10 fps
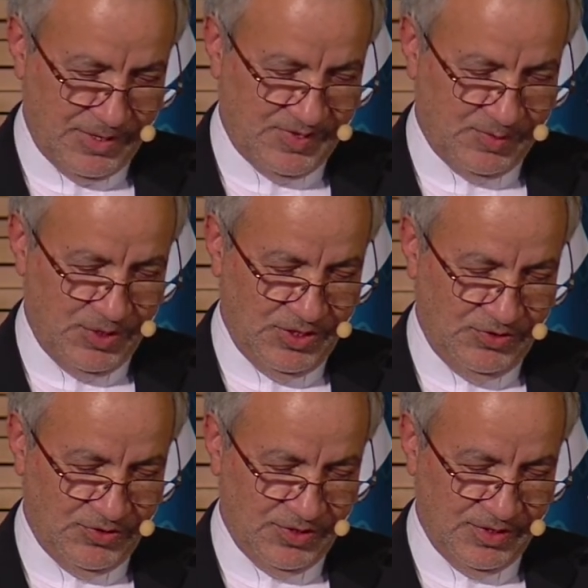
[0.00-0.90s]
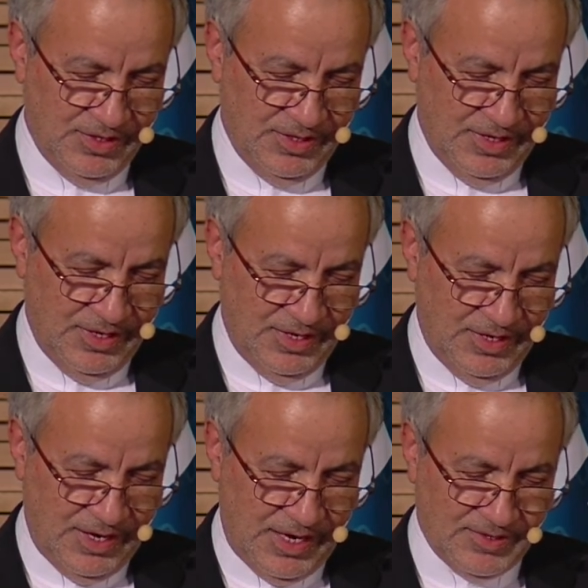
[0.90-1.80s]
speech
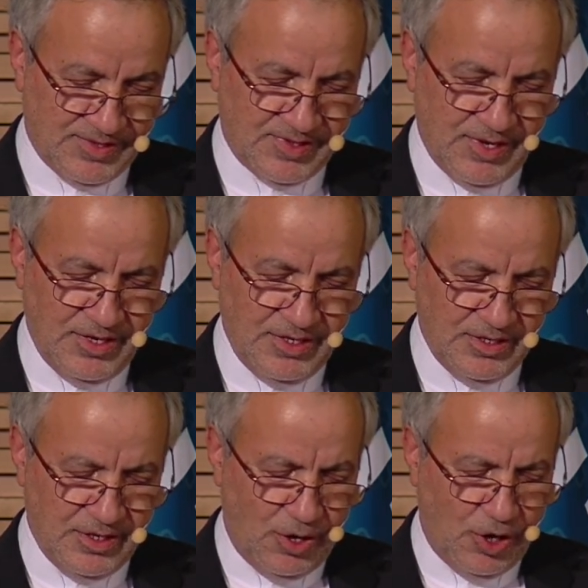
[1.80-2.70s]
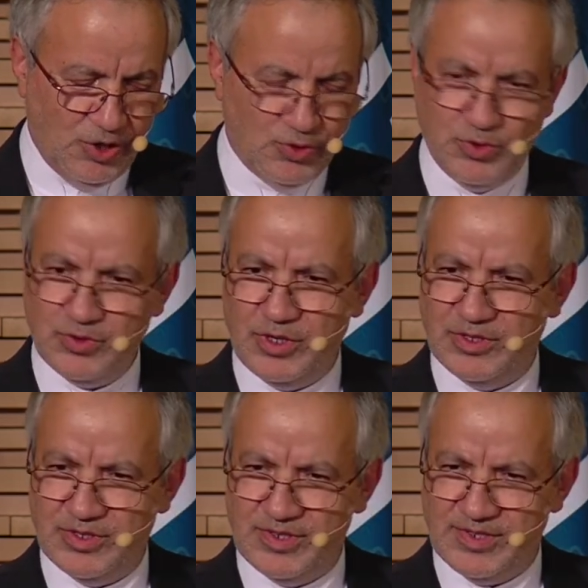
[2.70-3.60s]
and saying, I don't
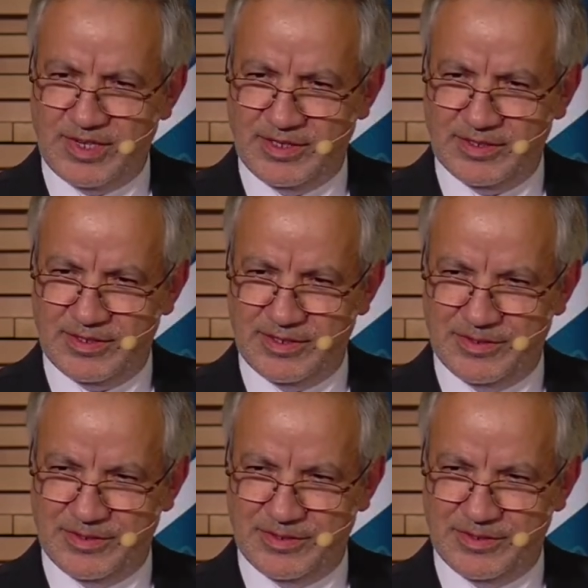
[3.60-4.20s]
understand.